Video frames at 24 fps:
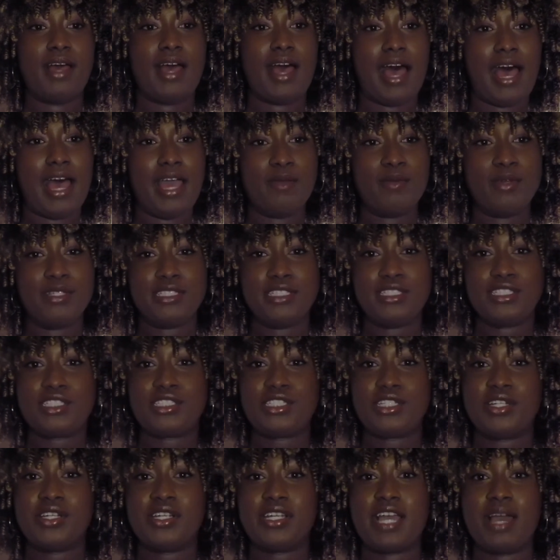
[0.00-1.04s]
I wasn't
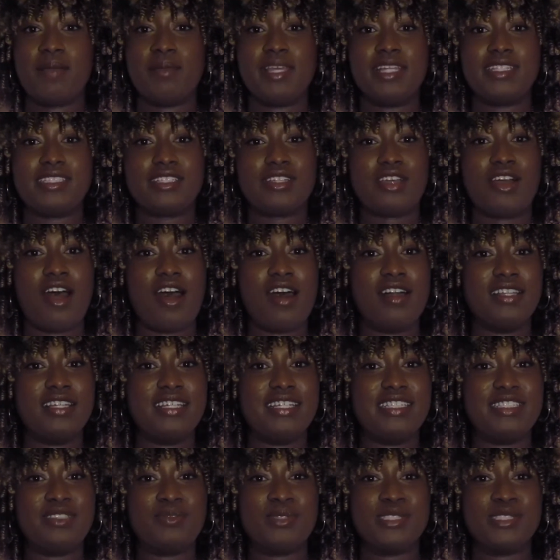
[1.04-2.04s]
sure coming into college,